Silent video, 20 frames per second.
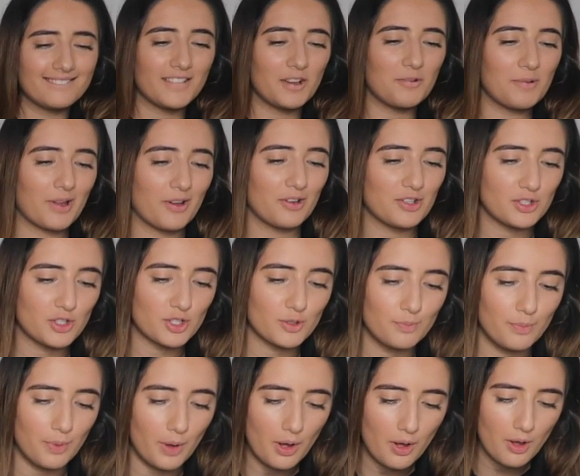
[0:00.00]
Oh my god, she looks
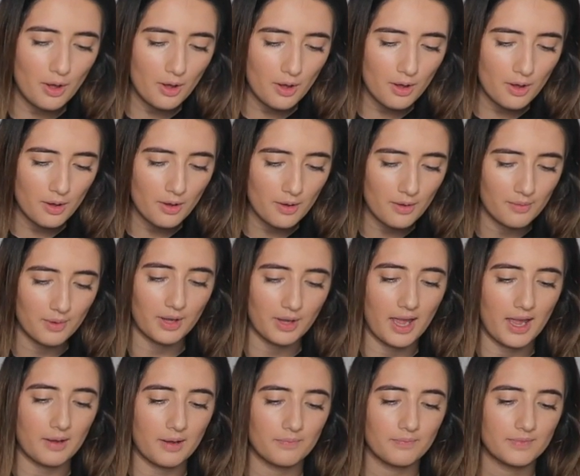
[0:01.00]
bomb.
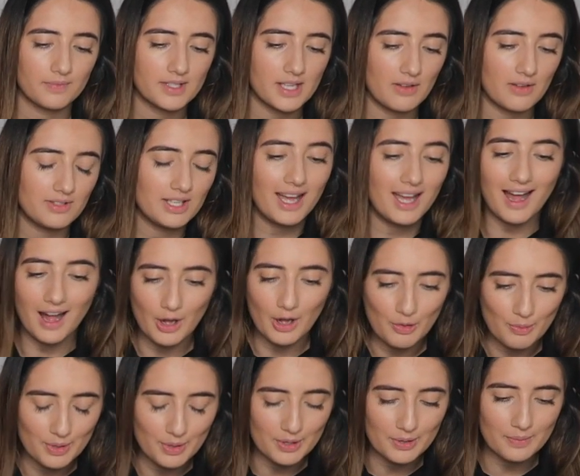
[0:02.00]
Okay, save to
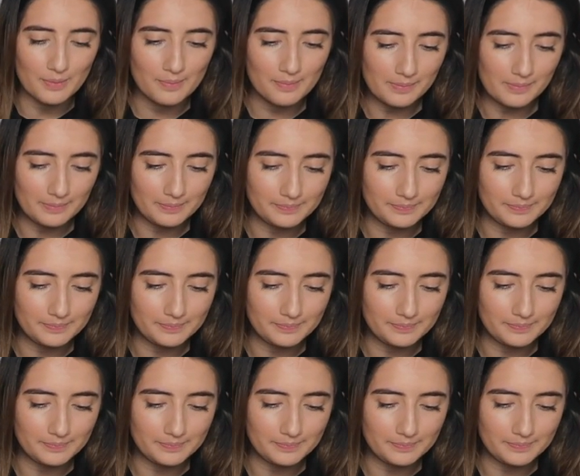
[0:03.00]
album.